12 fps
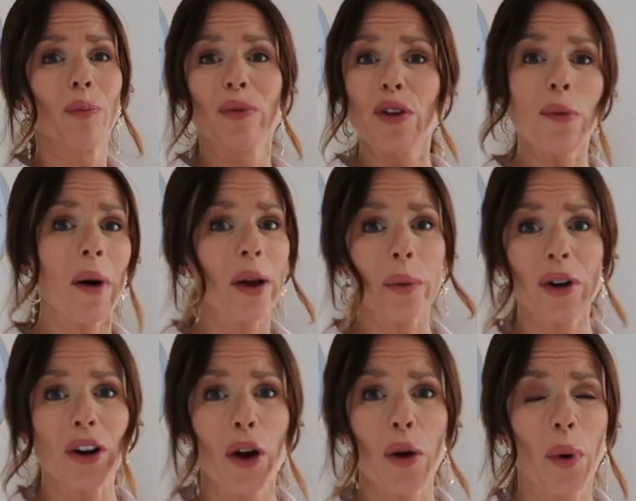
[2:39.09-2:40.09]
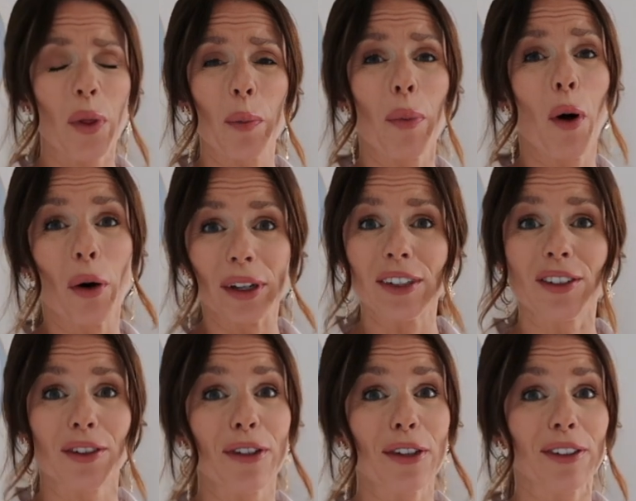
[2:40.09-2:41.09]
You might want to know what the point
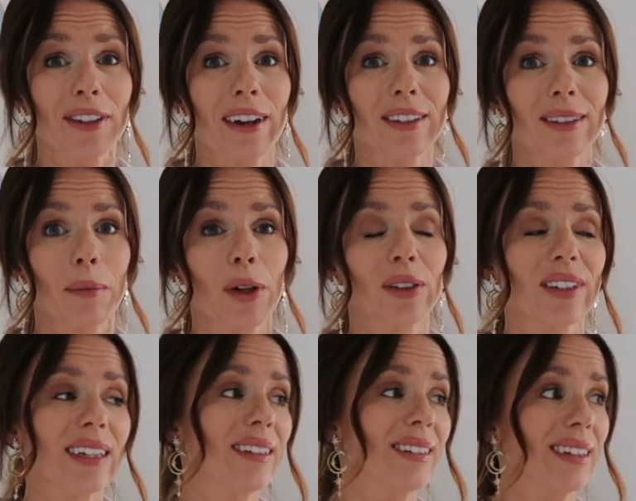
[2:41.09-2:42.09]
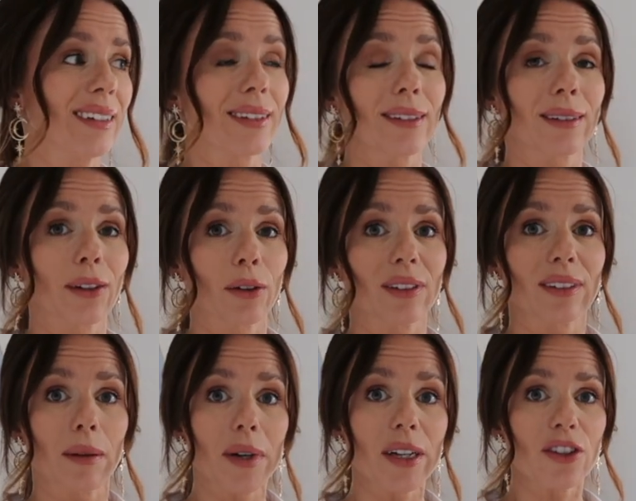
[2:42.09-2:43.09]
of using isomalt is, seeing as it's so
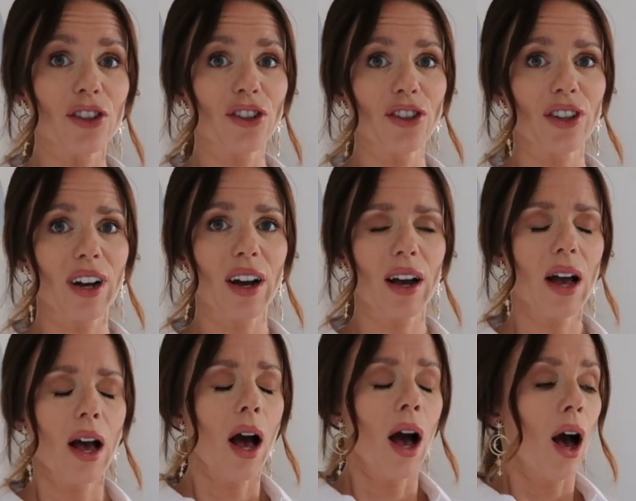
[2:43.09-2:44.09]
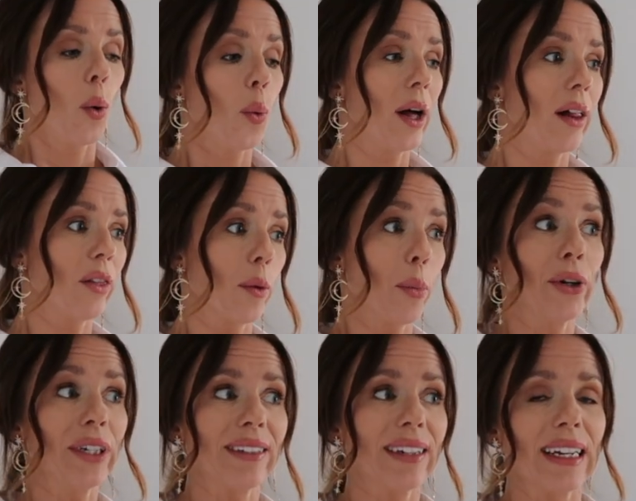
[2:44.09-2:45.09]
similar to sugar. Well, the
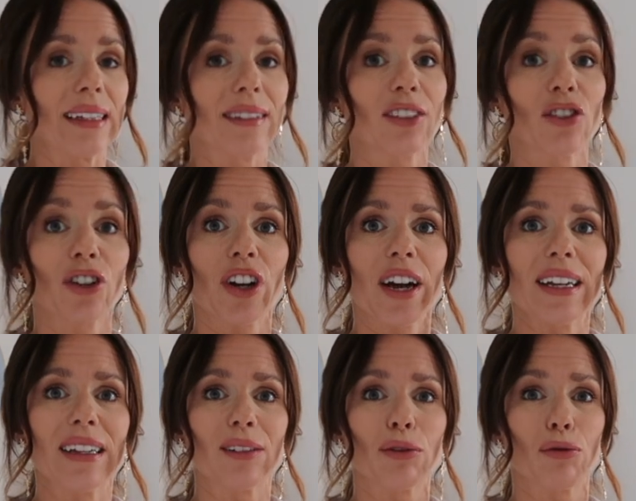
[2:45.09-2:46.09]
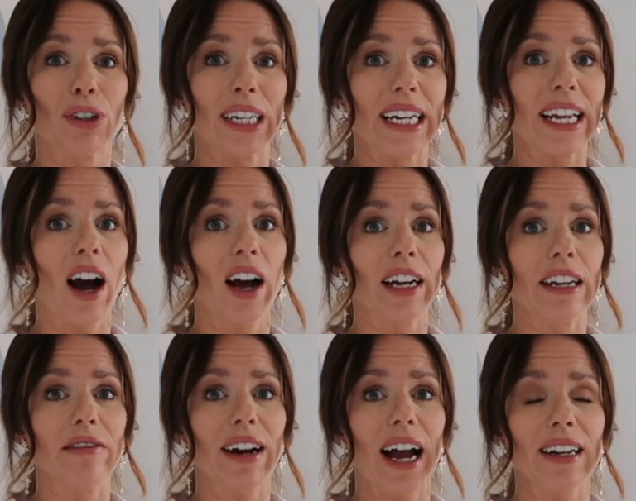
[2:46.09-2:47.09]
point is sugar is really highly
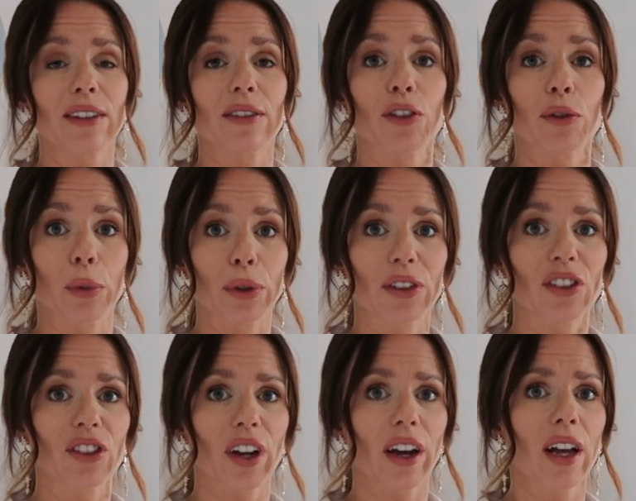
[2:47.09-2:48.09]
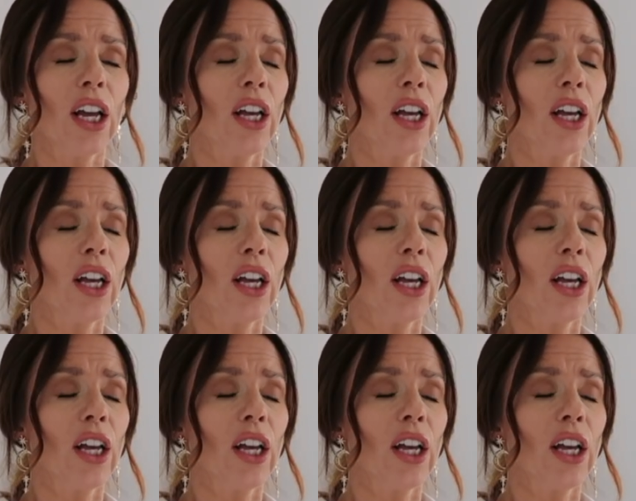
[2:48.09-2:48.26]
reactive to moisture.